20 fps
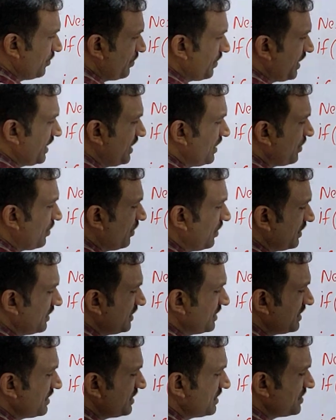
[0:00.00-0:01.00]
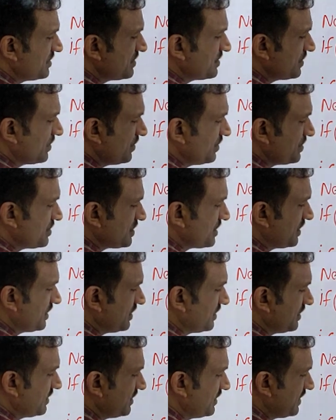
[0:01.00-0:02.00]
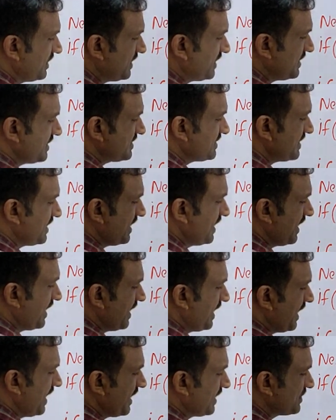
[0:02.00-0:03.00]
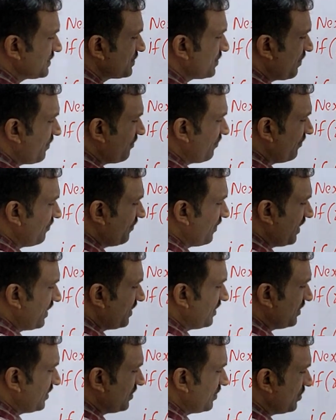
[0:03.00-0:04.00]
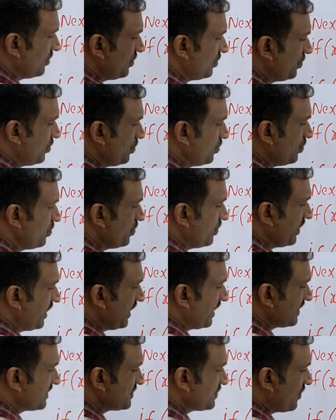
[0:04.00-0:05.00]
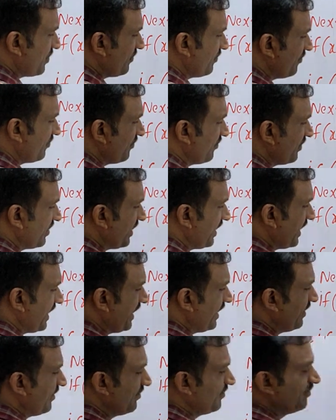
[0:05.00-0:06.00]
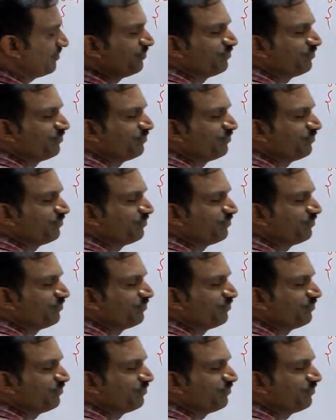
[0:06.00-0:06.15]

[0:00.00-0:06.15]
print all the solution. That is x of 1 to x of n.